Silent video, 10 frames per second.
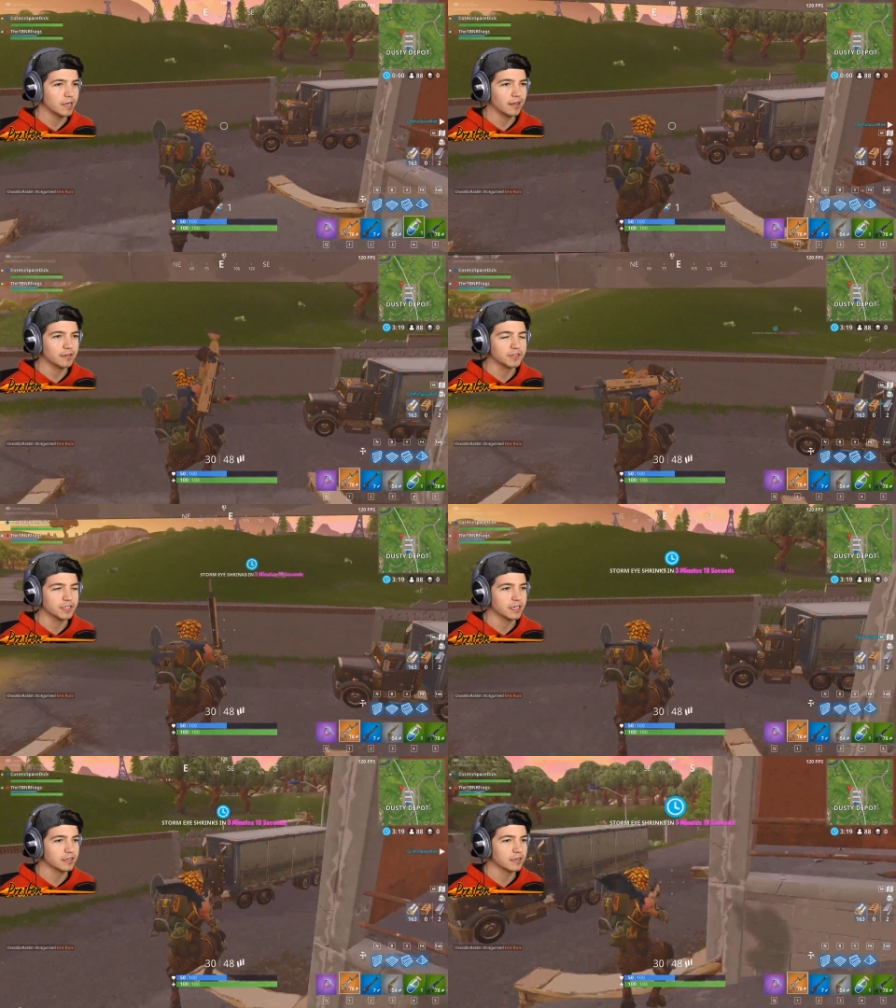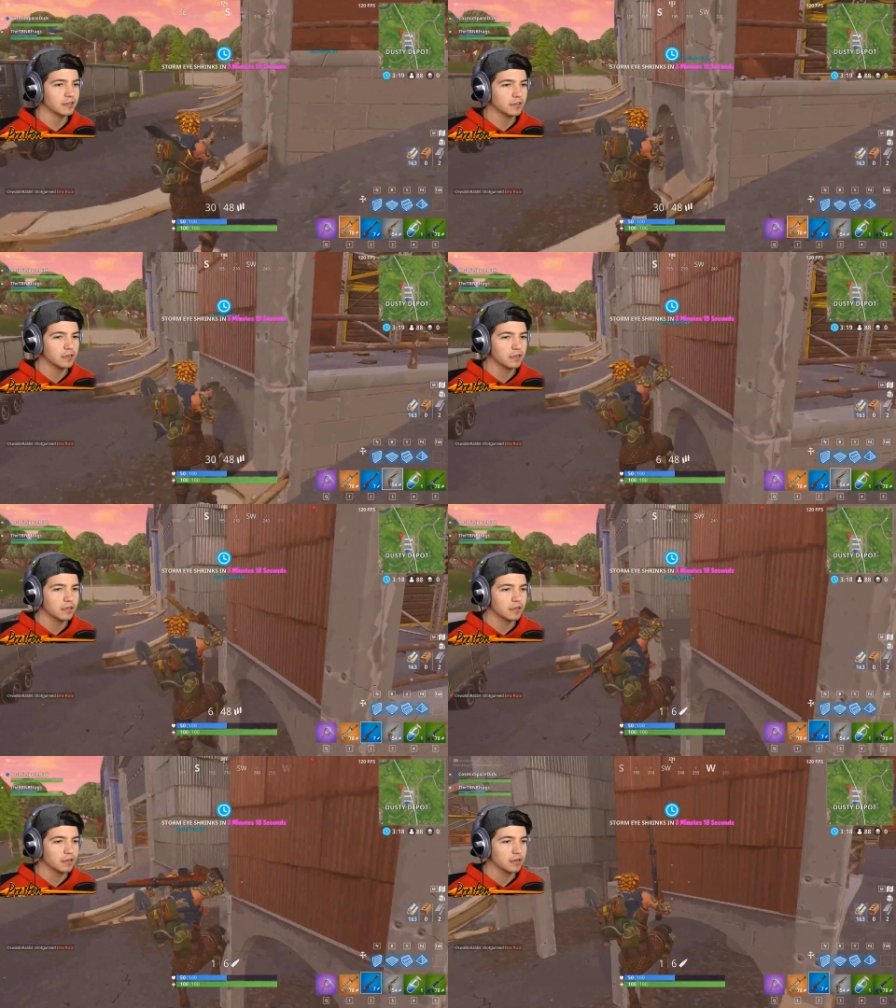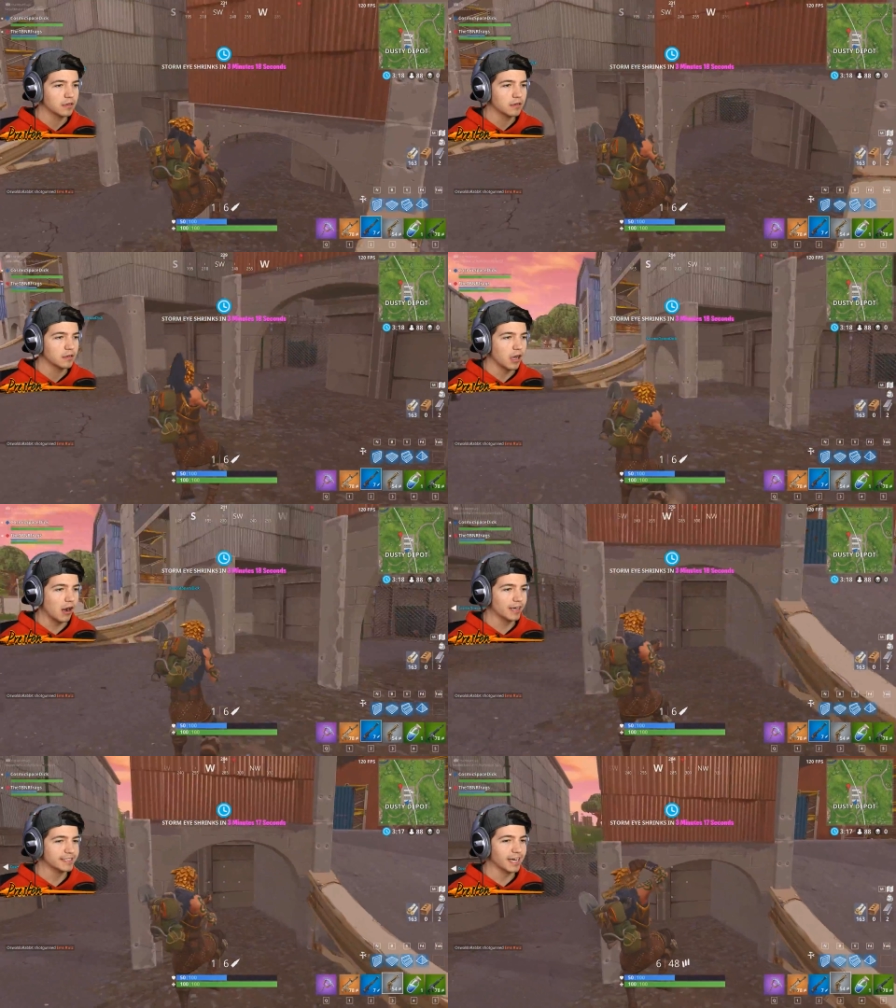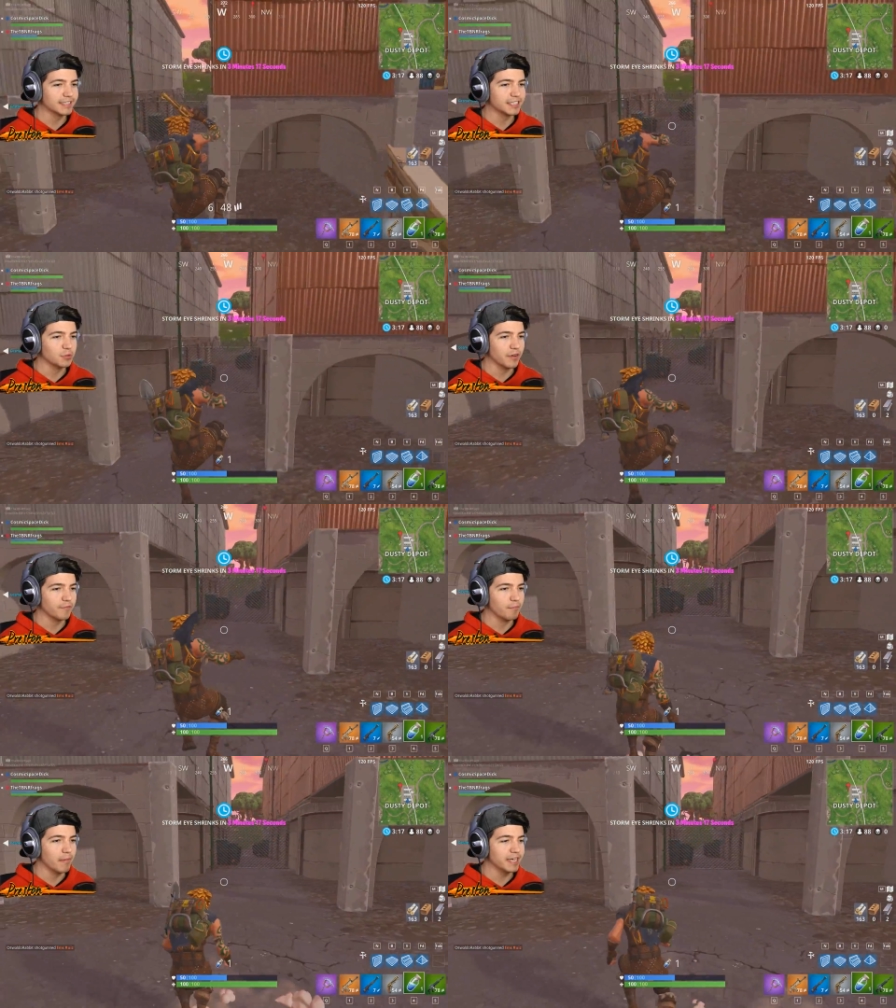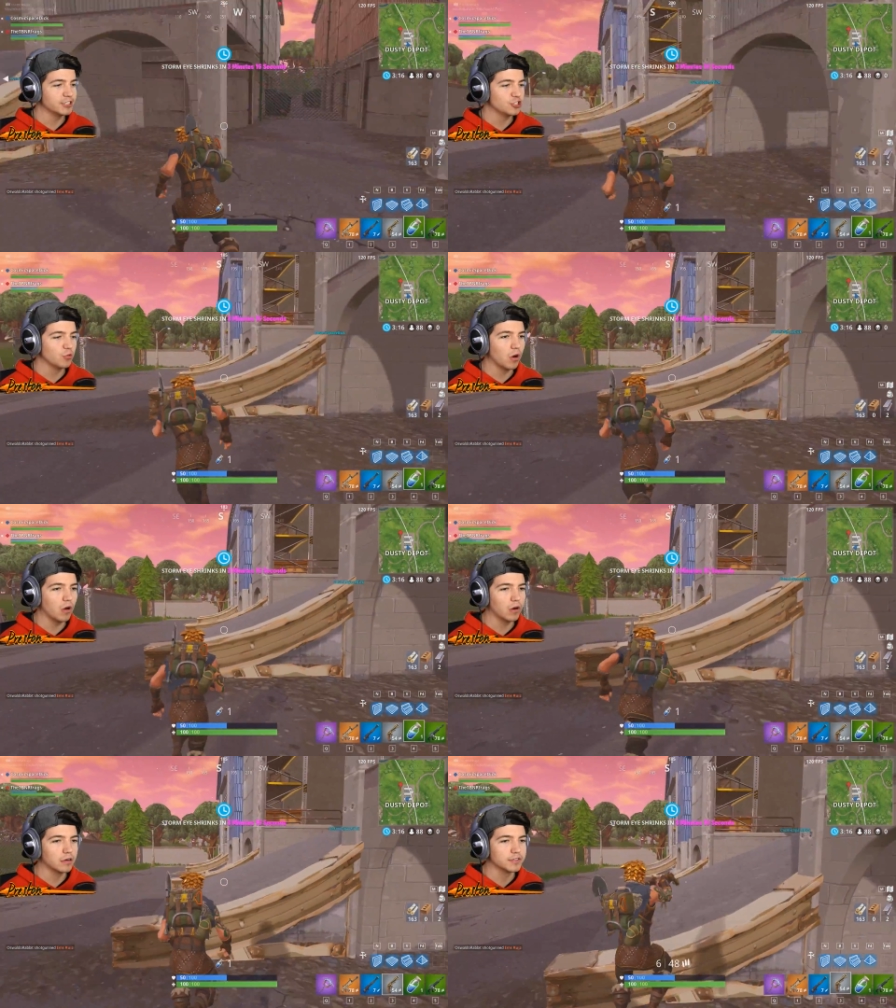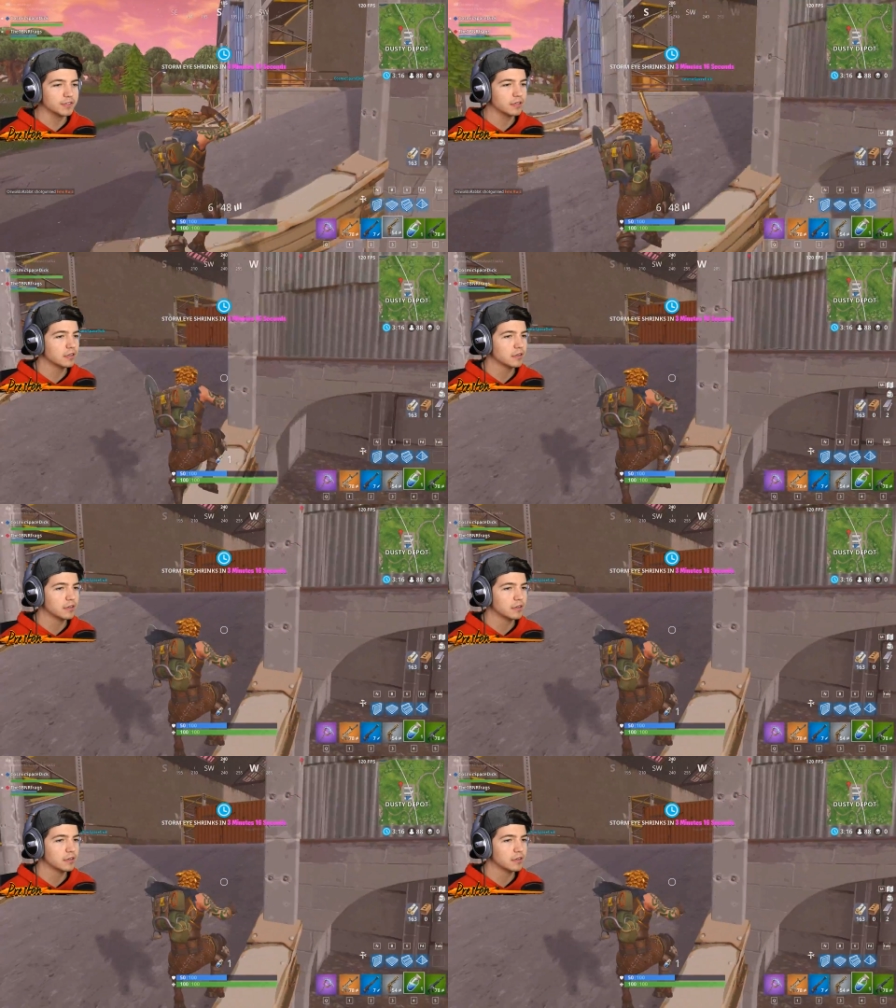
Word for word: Yeah, they're sick. All right, Dusty, we have made you ours.